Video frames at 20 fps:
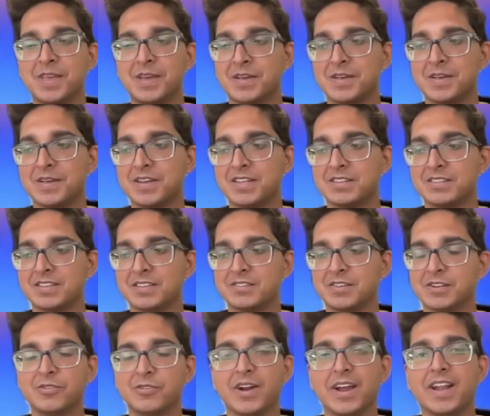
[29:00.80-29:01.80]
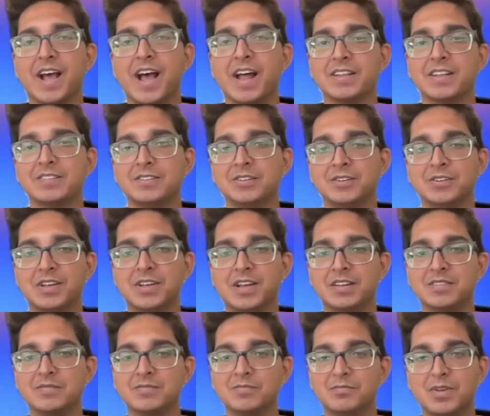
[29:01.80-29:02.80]
It's a great attitude,
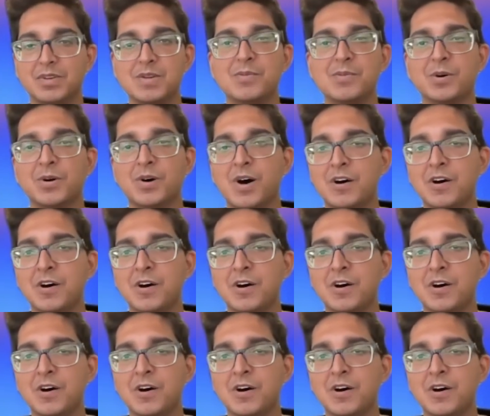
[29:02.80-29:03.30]
and people